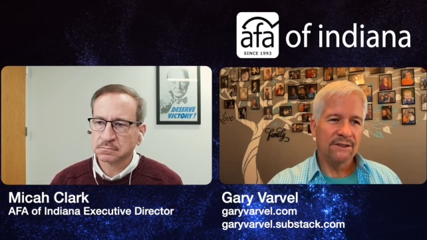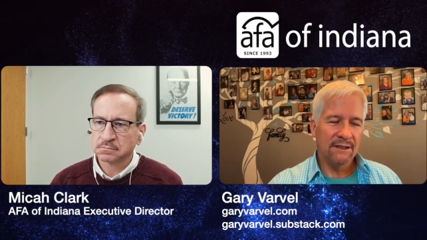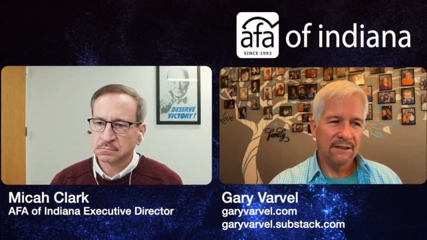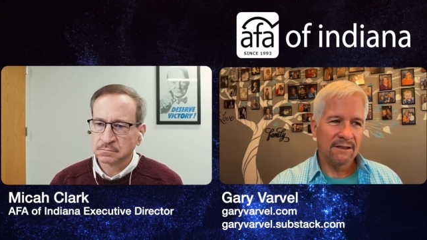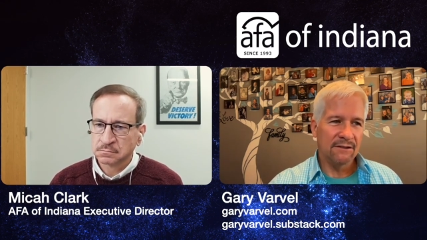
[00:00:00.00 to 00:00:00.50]
Speaker 1: did
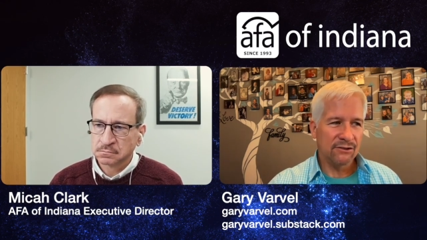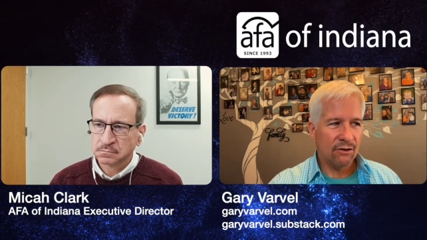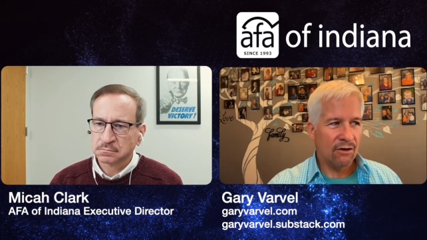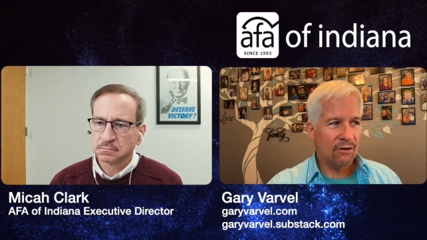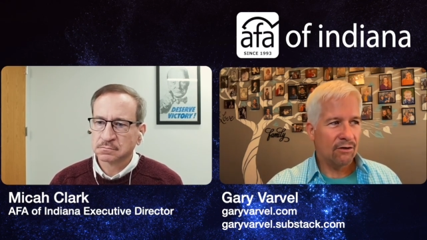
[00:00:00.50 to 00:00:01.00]
it, the
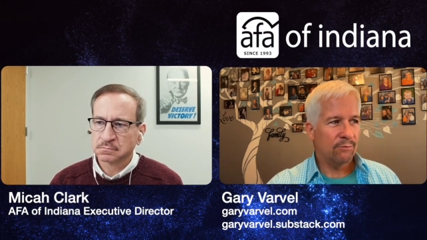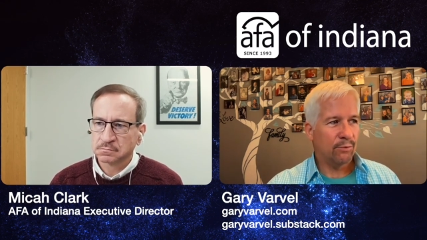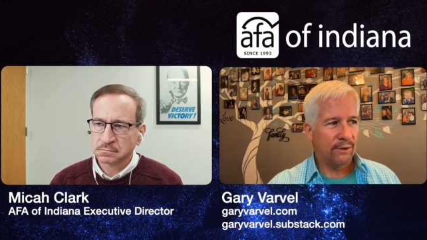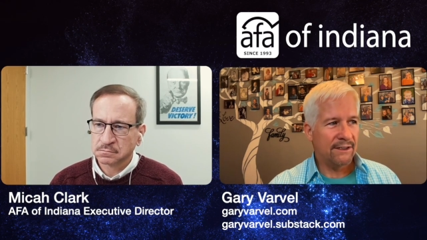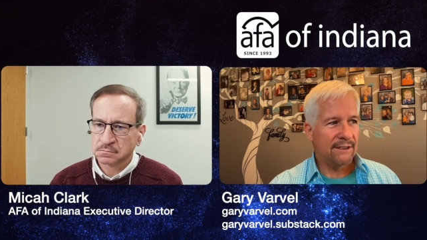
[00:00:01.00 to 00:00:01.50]
Star
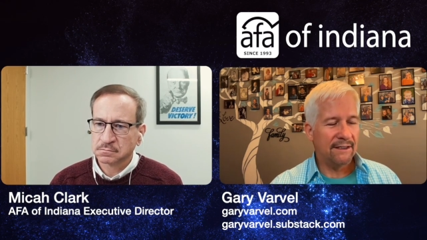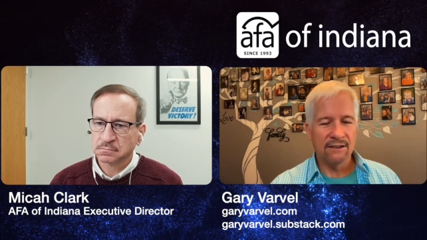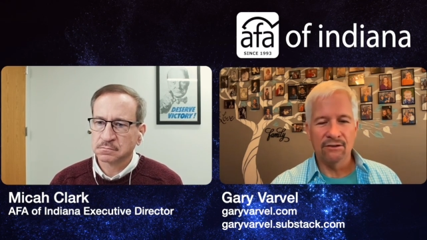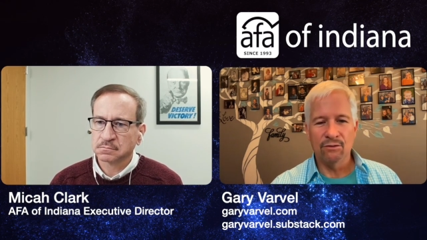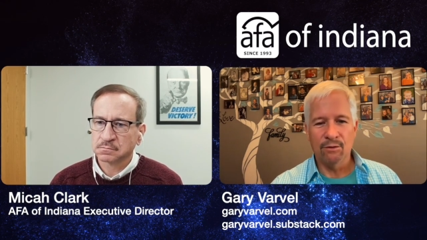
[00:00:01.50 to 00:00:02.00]
printed it
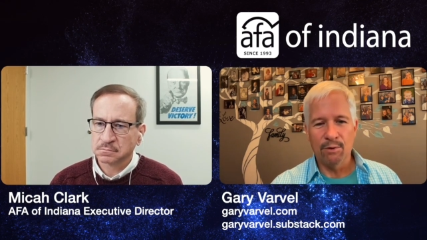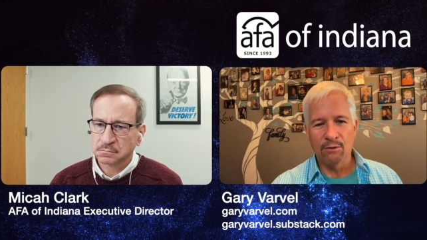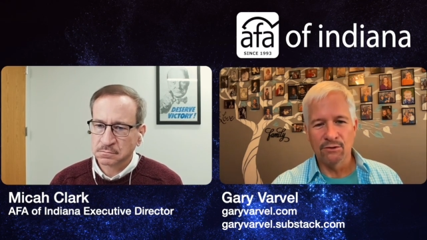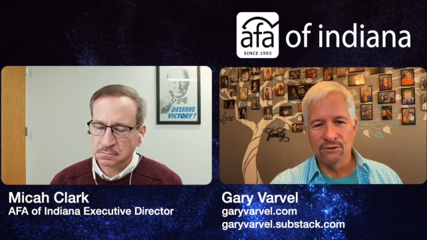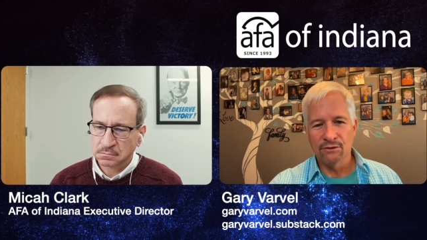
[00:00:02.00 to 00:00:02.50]
into a
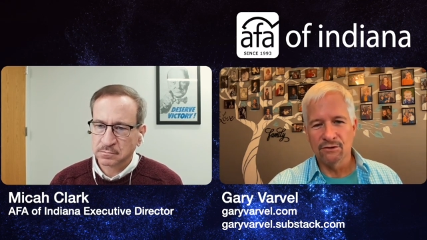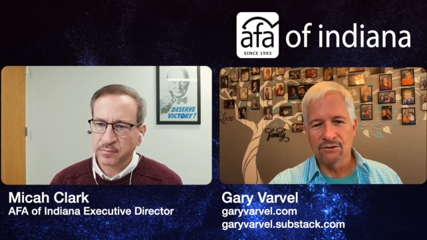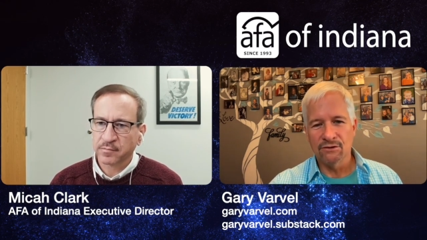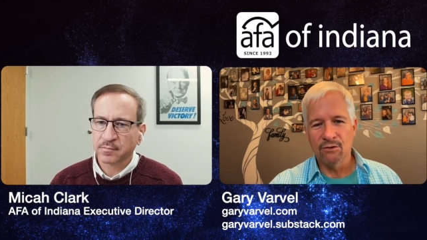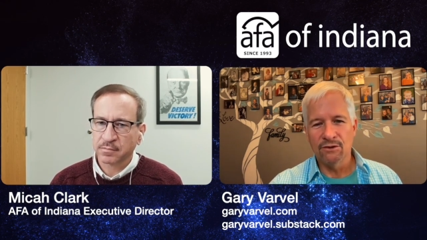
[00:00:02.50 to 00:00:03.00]
poster and
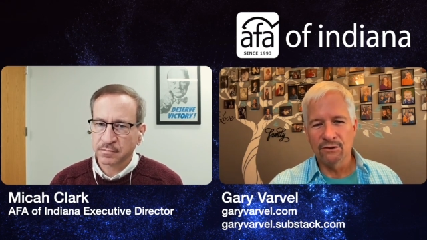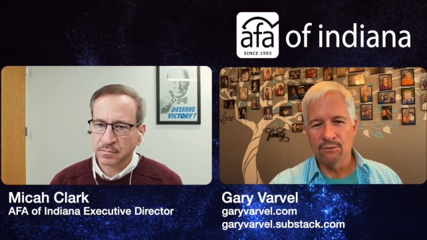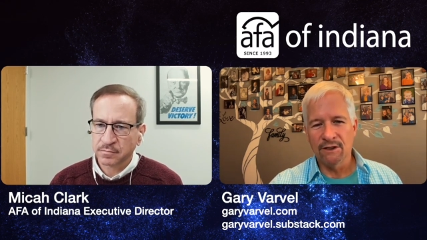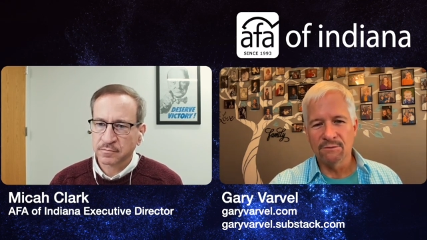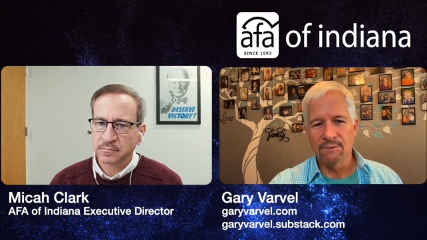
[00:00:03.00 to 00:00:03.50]
sold it to
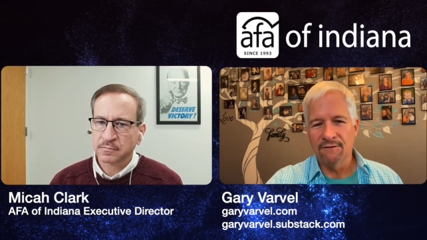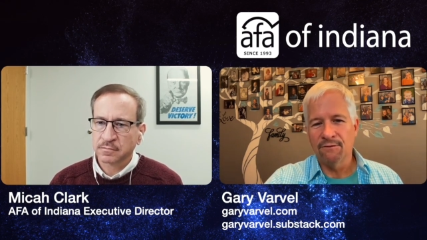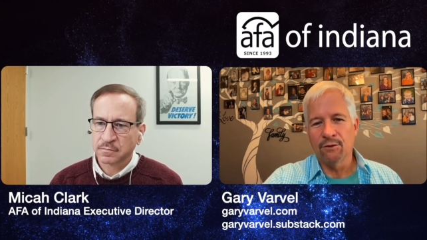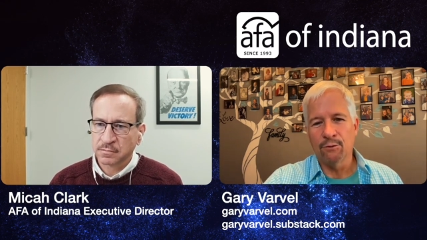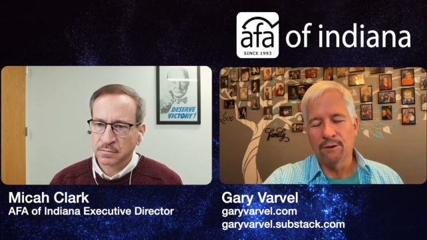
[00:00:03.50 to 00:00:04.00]
raise money
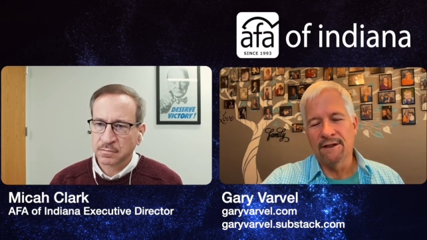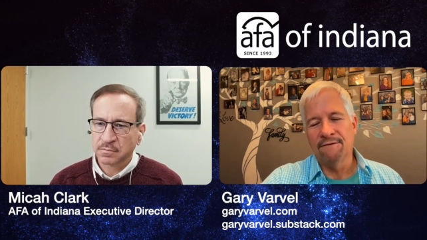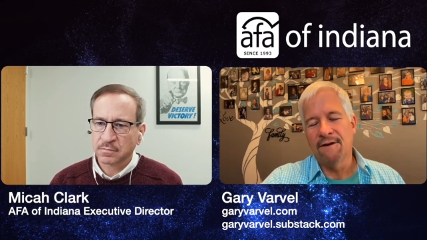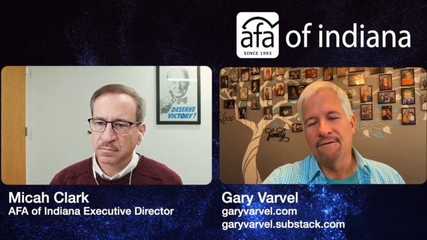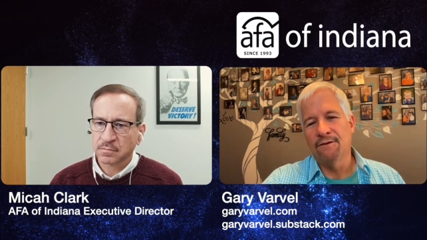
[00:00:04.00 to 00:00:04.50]
for the
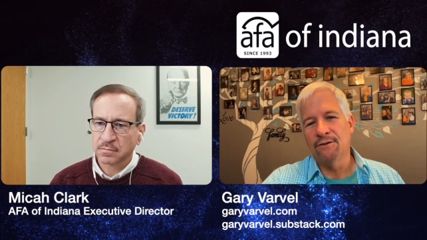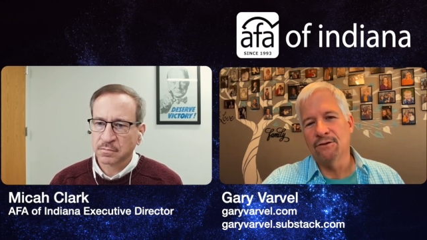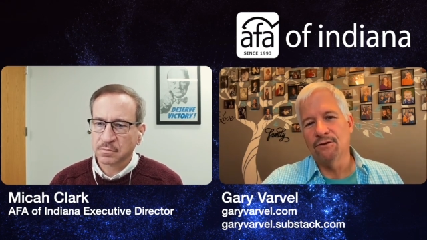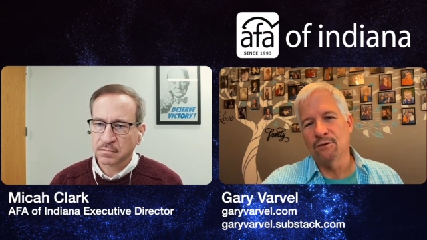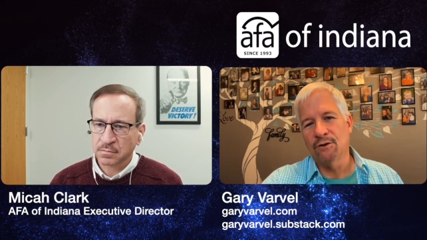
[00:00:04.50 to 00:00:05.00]
relief effort in New
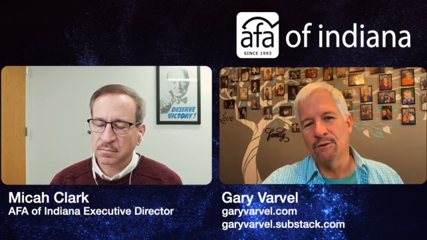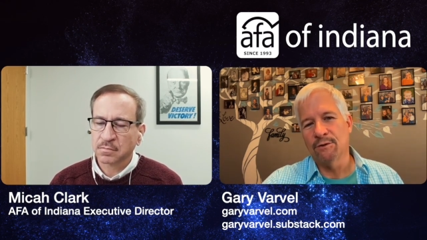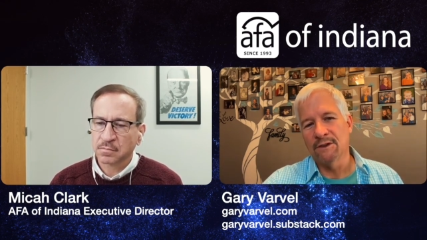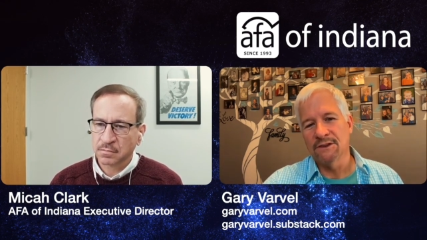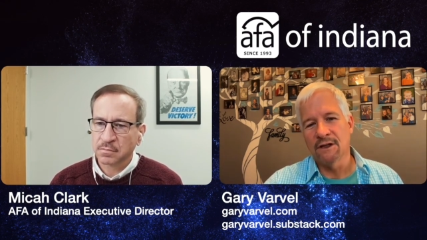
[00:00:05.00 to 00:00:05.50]
York. We
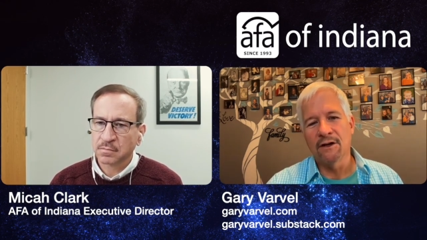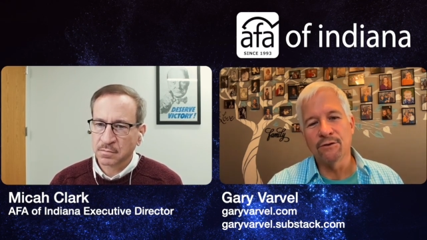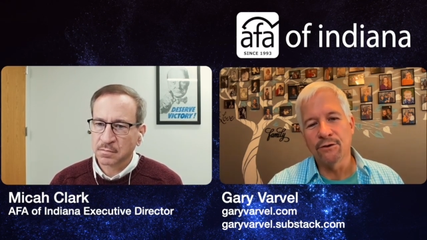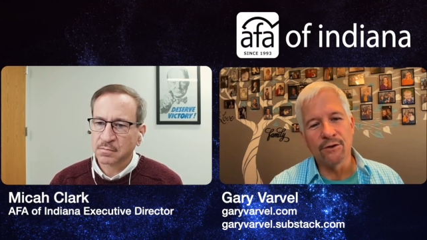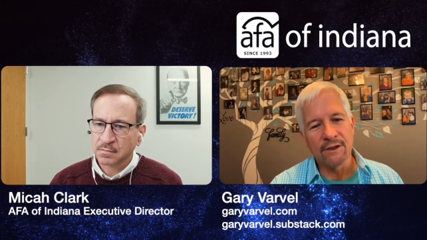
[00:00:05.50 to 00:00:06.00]
raised one
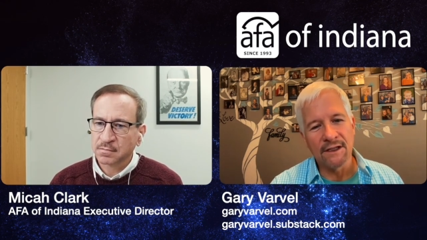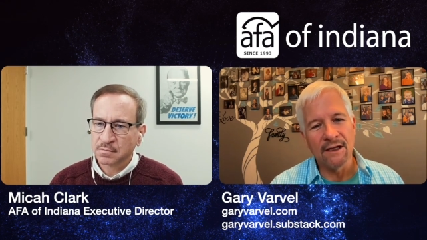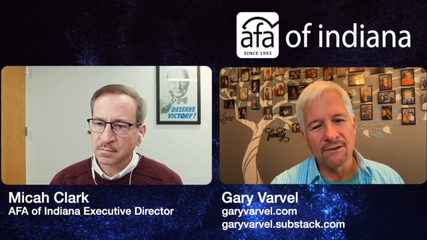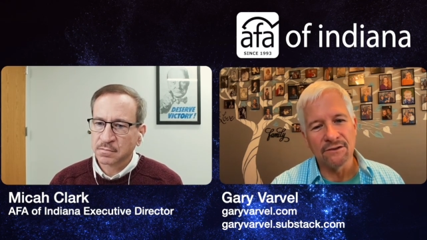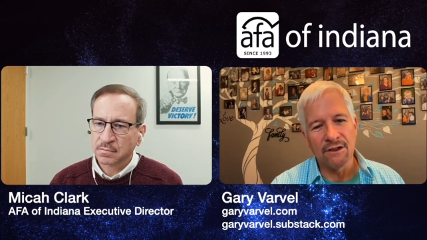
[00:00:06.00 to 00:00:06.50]
hundred thirty
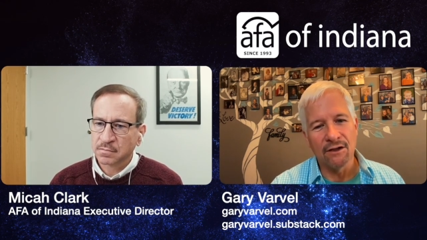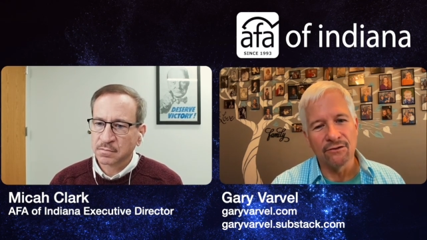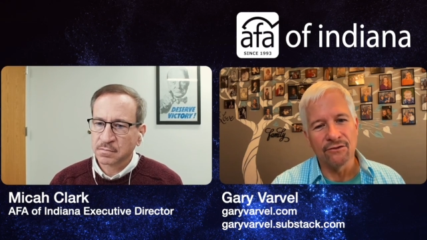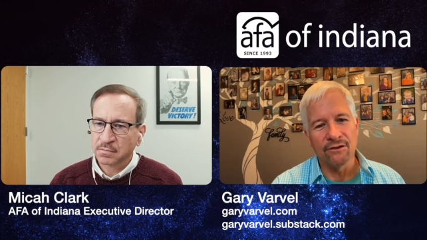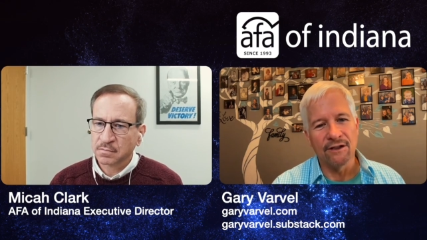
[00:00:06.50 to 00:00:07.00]
thousand
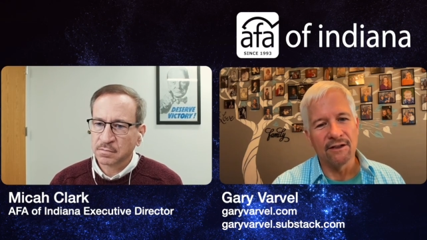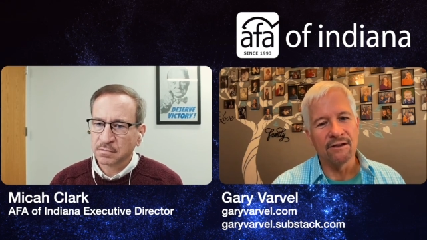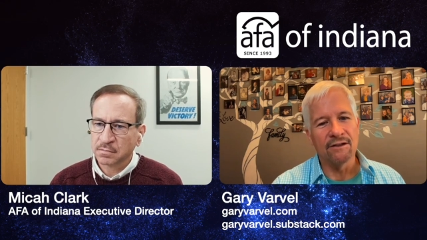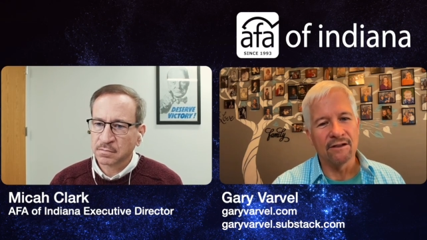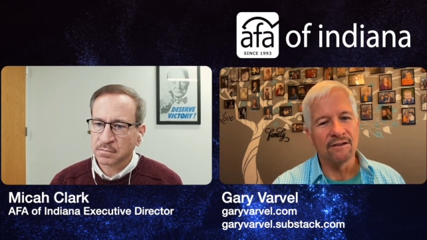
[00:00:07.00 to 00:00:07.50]
dollars on that
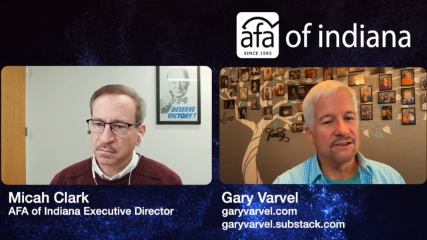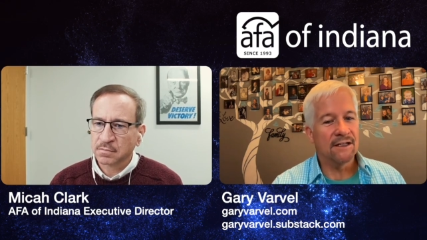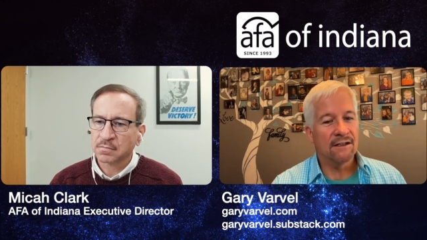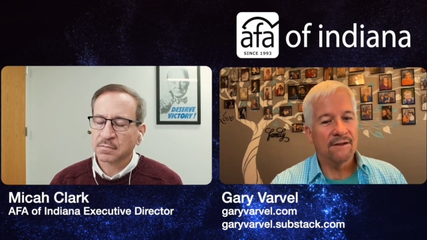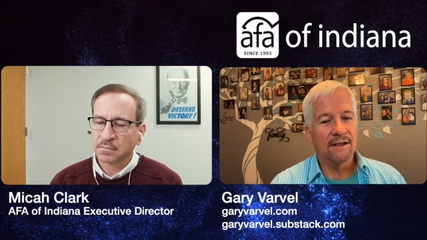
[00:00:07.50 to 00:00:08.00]
on the
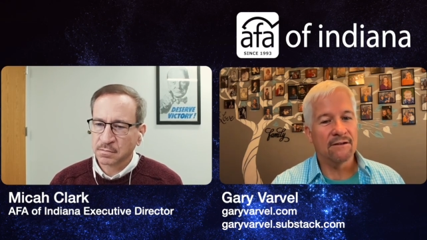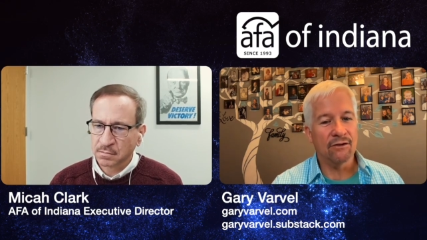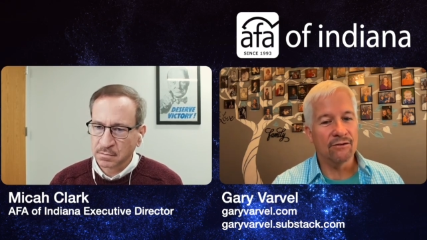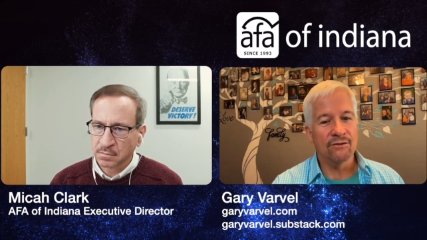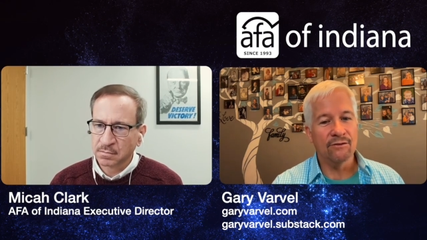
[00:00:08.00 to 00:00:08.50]
sale of that mm-hmm.
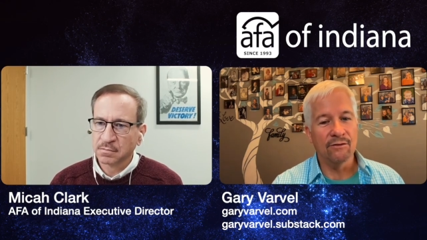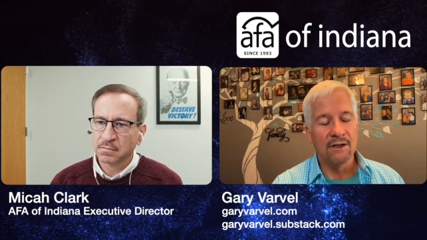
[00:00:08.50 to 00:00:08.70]
cartoon,